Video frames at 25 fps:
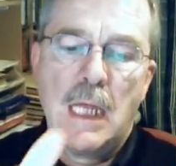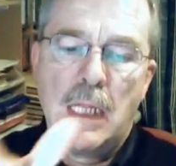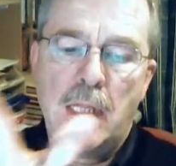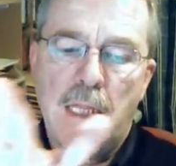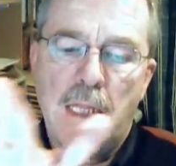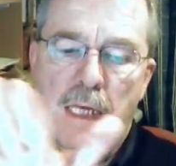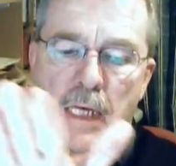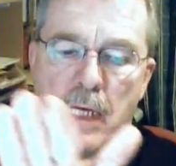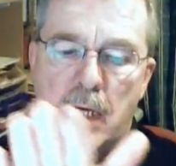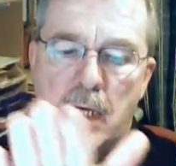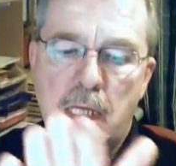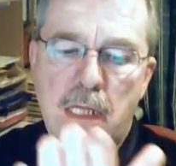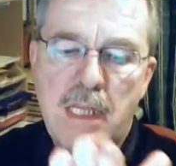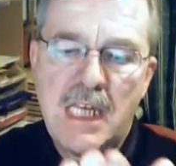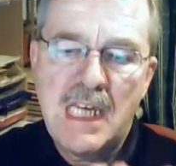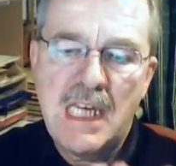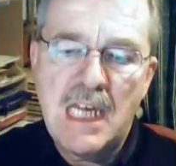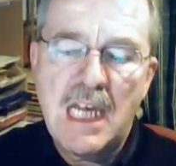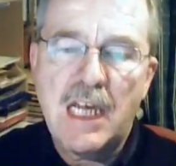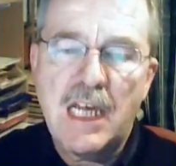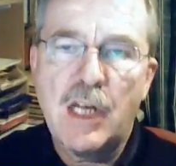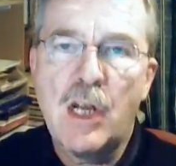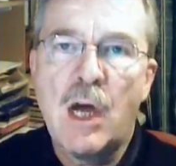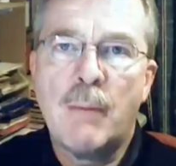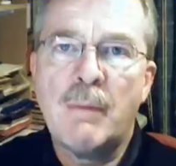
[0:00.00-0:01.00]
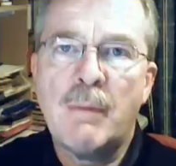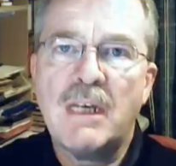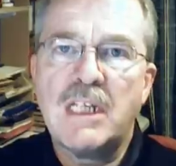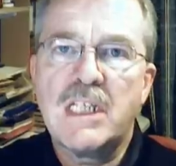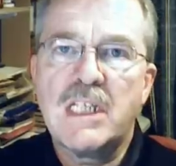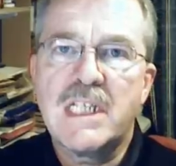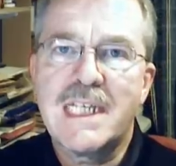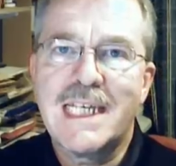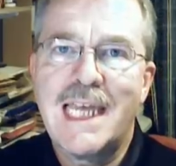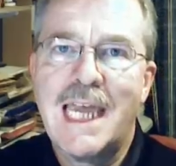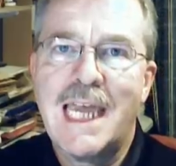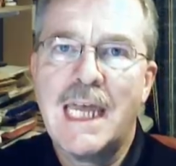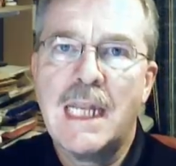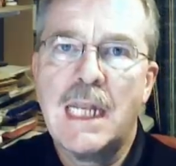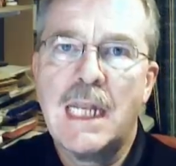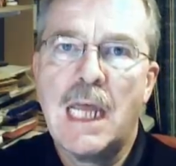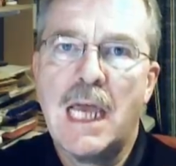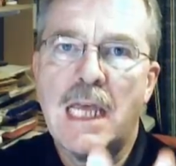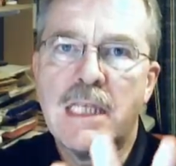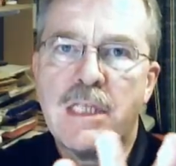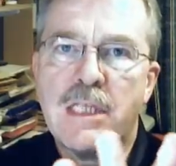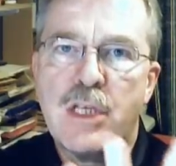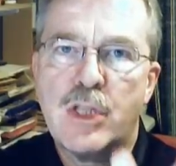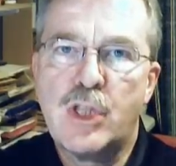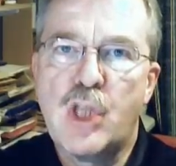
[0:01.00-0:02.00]
The economic skin
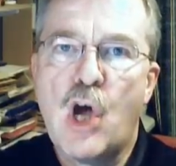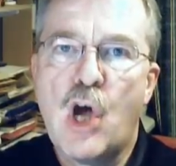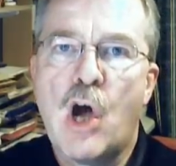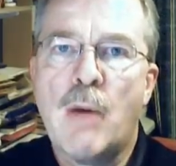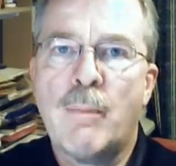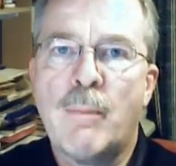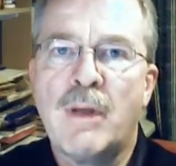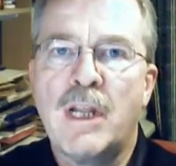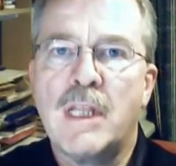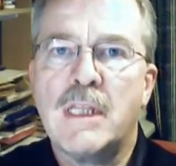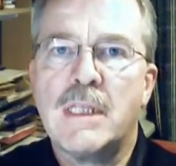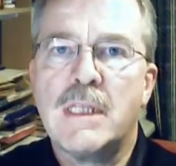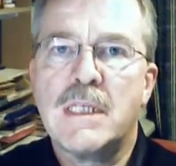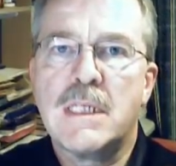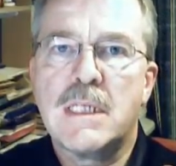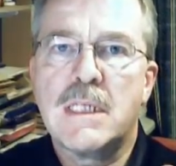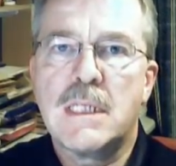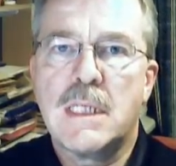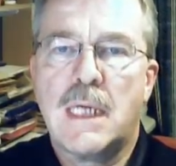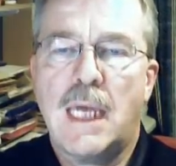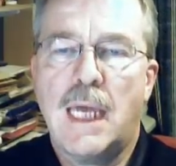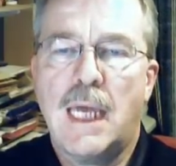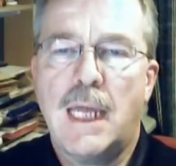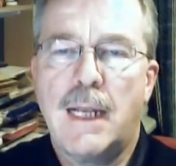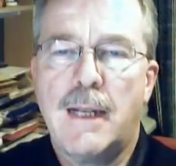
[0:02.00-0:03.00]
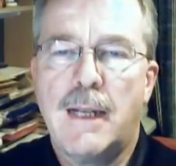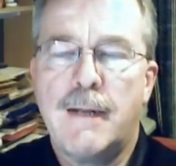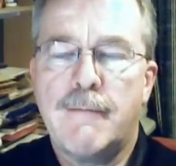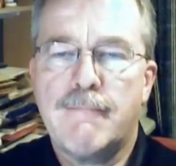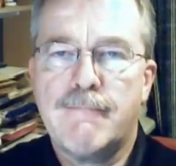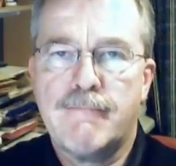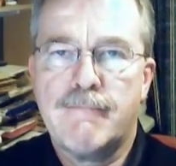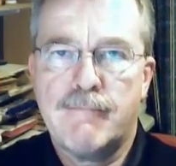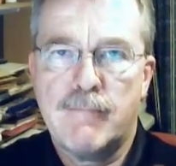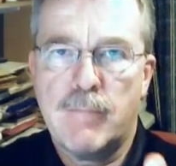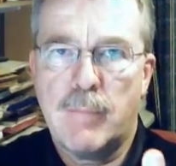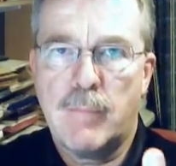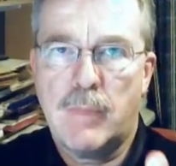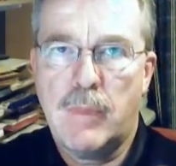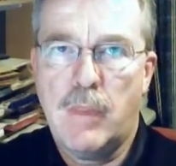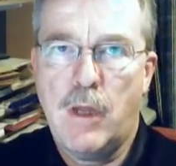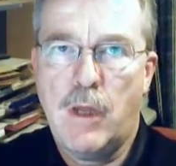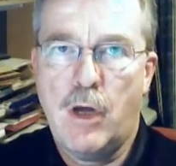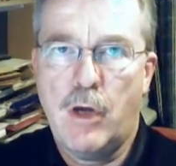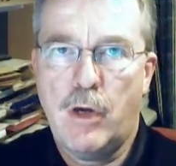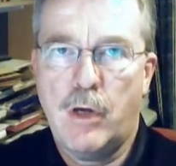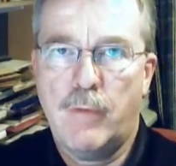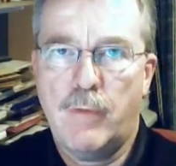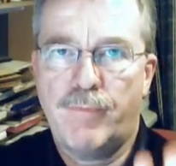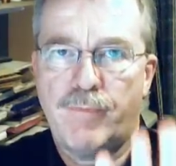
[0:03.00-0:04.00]
is the dominant skin
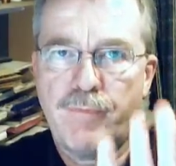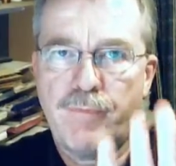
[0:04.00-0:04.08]
now.